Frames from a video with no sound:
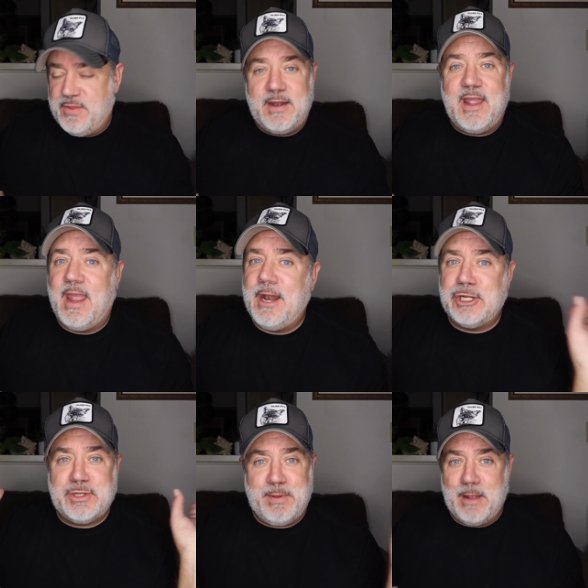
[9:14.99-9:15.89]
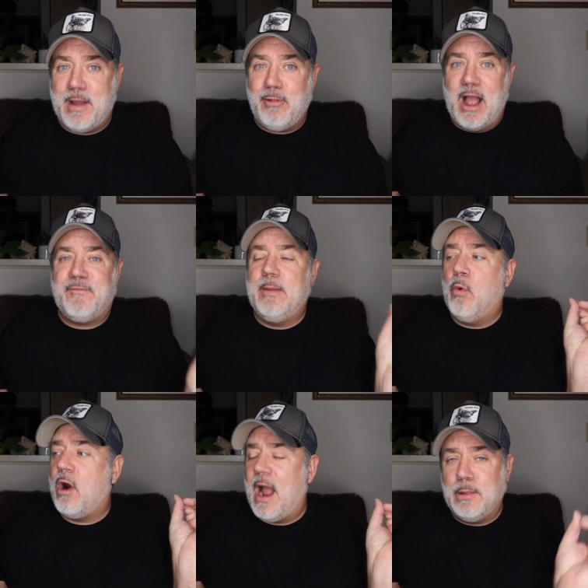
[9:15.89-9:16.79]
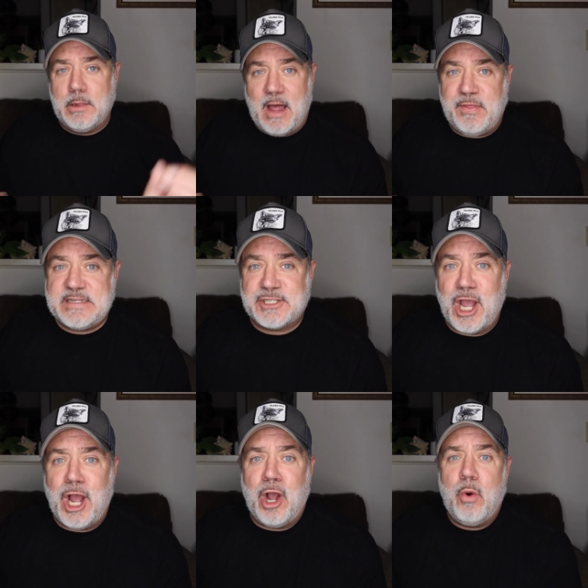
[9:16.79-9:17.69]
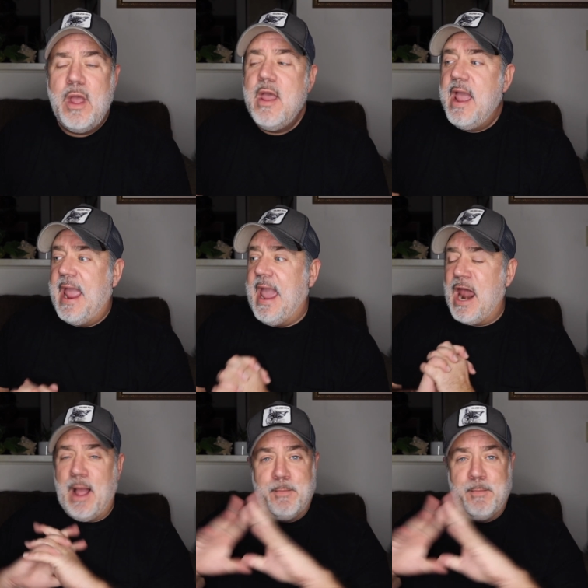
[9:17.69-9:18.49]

the need to be in my life anymore. I let this go, and